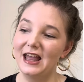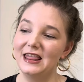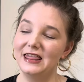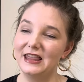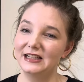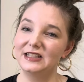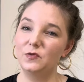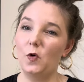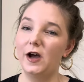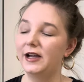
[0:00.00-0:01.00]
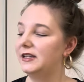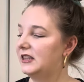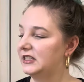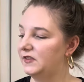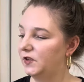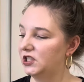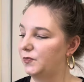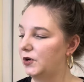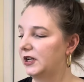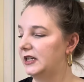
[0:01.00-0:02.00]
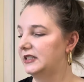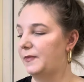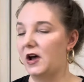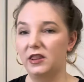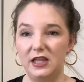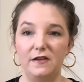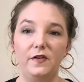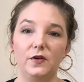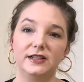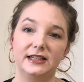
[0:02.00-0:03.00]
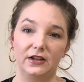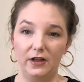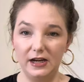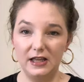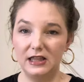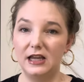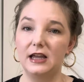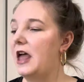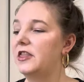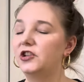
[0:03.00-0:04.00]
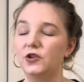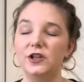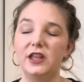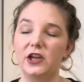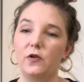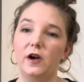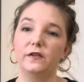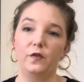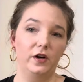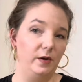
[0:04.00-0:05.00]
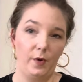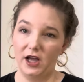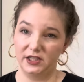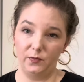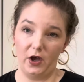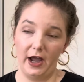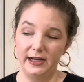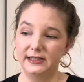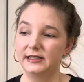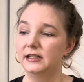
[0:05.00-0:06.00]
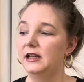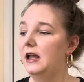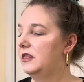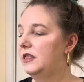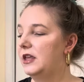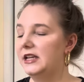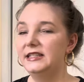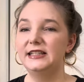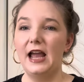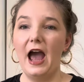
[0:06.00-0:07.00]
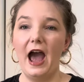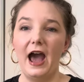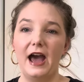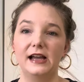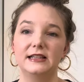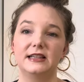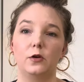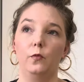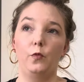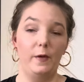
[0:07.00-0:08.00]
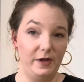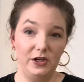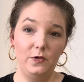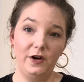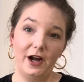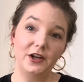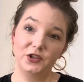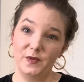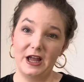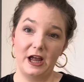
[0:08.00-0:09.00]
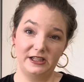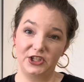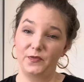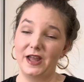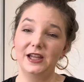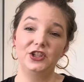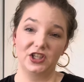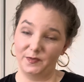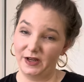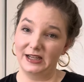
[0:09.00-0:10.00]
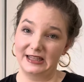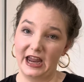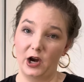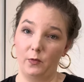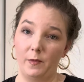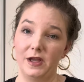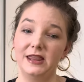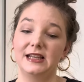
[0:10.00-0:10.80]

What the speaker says: This one, this first book, is about a thief who can steal anything and the journey they go on for an impossible heist. This has women who are underestimated just because they are women.